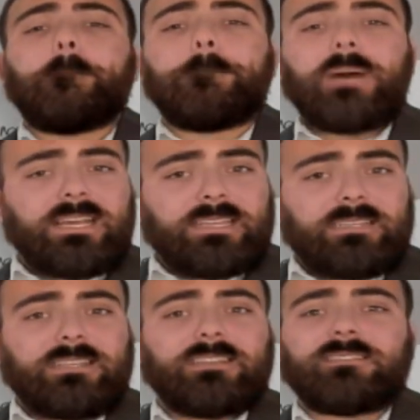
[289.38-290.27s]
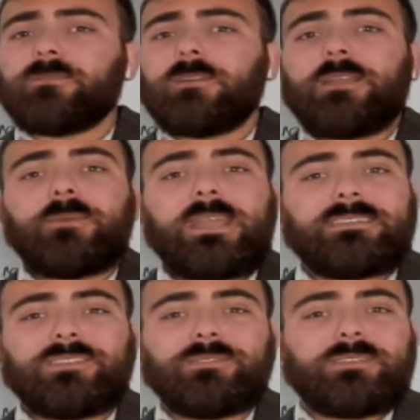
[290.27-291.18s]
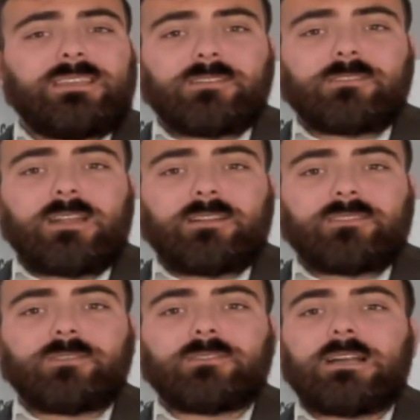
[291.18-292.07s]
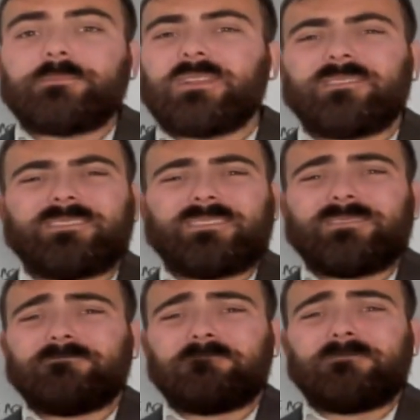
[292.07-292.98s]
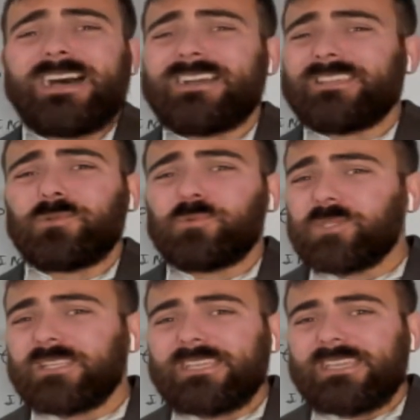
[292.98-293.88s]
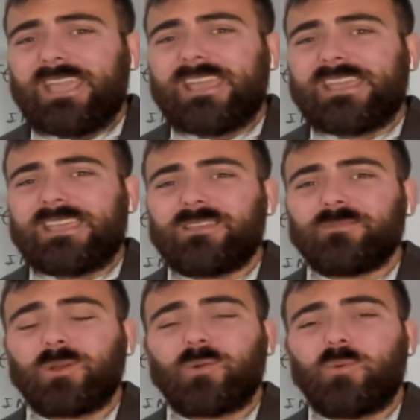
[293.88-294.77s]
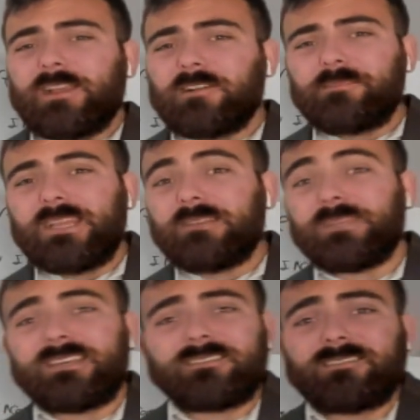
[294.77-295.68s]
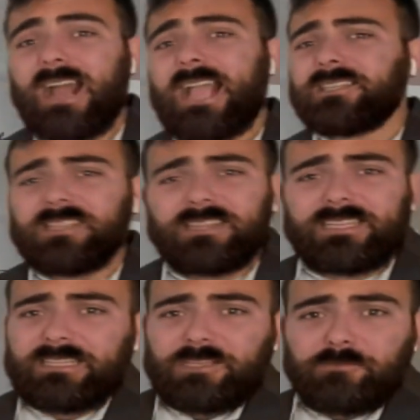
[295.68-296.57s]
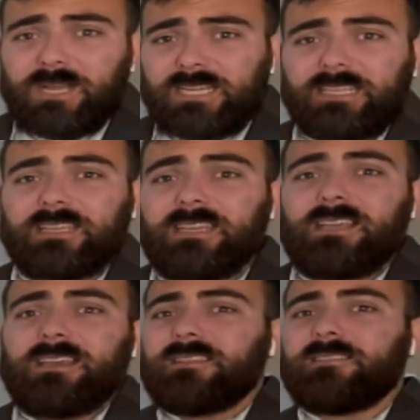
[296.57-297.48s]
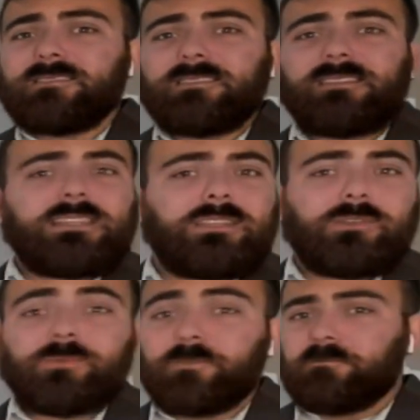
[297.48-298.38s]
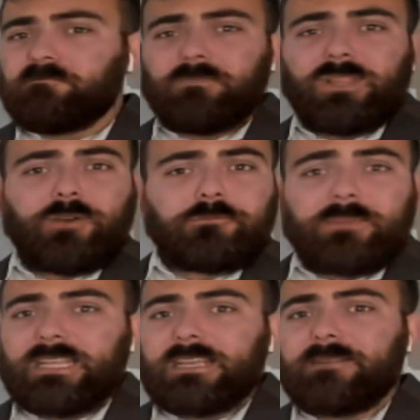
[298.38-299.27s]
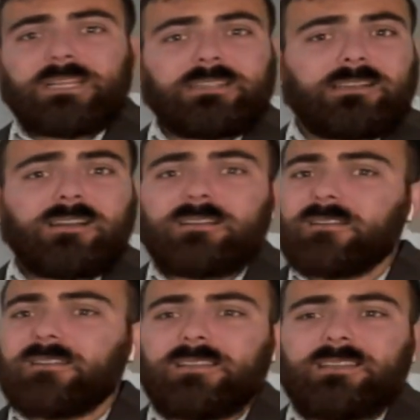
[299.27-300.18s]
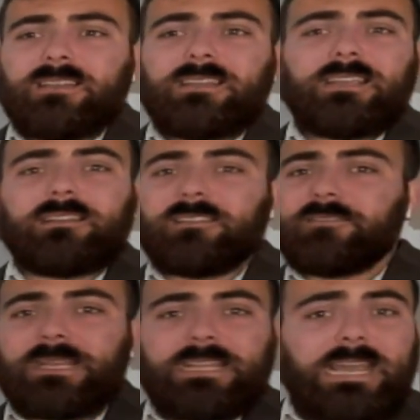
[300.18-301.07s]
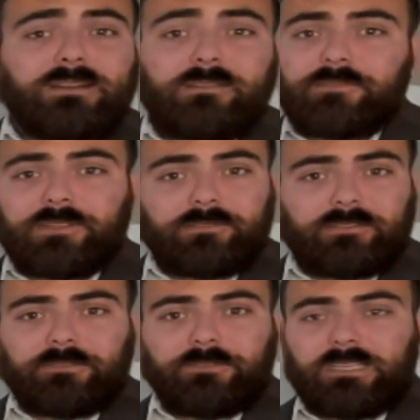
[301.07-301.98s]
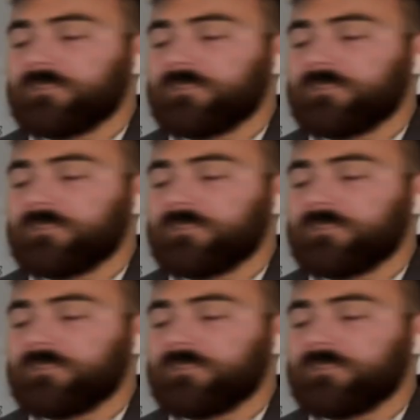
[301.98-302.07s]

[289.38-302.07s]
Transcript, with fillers: But it's a great way to get your credit score up. There's not usually a requirement because they're not actually lending you money. They're just letting you load money up on the card and spend it however you see fit.